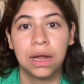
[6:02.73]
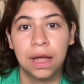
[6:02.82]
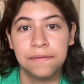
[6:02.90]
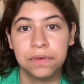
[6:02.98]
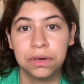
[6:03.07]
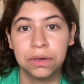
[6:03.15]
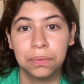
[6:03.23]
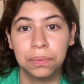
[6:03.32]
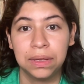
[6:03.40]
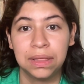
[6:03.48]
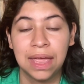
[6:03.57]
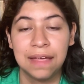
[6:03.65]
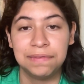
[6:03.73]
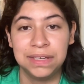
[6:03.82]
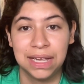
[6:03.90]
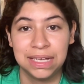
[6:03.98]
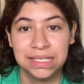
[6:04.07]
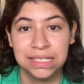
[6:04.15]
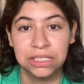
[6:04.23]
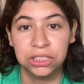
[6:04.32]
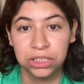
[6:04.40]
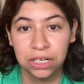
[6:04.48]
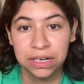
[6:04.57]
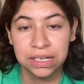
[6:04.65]
covered with F D I C
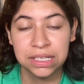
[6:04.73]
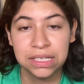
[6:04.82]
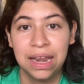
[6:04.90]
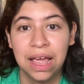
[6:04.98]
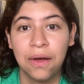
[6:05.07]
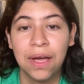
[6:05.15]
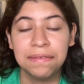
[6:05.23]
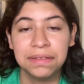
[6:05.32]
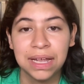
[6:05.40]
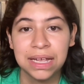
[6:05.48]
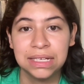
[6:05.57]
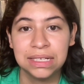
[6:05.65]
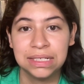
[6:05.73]
insurance. Now, F D I